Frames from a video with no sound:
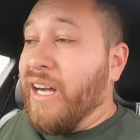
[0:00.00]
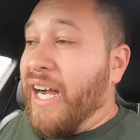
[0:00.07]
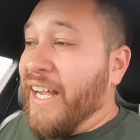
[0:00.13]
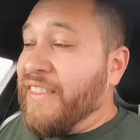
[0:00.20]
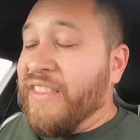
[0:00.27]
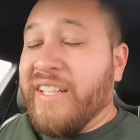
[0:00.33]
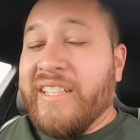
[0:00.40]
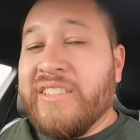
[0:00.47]

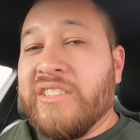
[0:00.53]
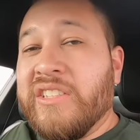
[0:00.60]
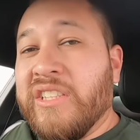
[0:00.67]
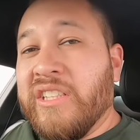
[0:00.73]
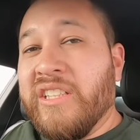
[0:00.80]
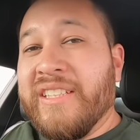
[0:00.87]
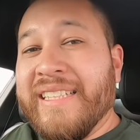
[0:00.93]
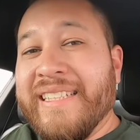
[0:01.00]
I think it's a
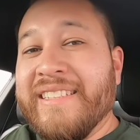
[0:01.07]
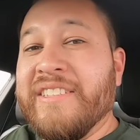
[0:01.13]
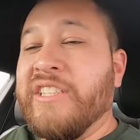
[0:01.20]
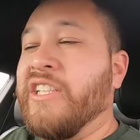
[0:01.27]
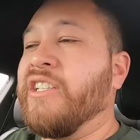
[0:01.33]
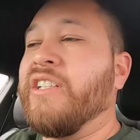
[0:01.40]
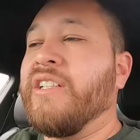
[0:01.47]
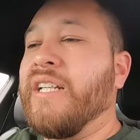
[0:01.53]
good looking
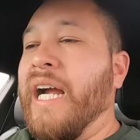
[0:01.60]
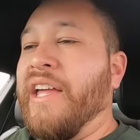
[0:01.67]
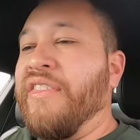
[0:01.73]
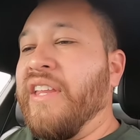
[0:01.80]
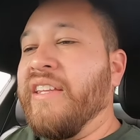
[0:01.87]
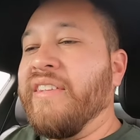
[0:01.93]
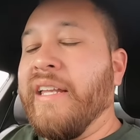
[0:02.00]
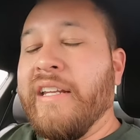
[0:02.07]
interior. I
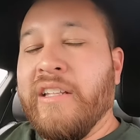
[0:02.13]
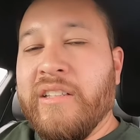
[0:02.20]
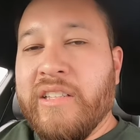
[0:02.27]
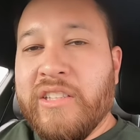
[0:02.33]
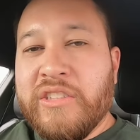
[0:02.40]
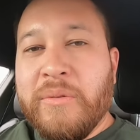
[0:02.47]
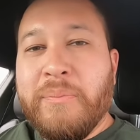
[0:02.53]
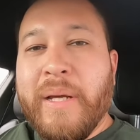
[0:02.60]
think that
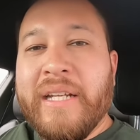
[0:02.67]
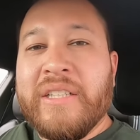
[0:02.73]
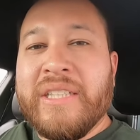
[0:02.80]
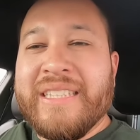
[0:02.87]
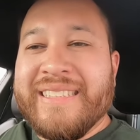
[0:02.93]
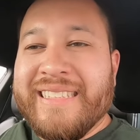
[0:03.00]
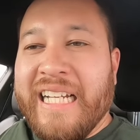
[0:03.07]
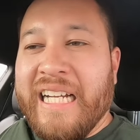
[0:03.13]
it's a better
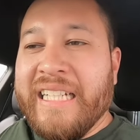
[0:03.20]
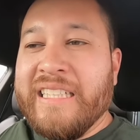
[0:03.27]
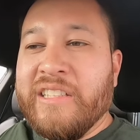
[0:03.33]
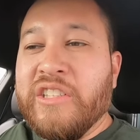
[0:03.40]
design.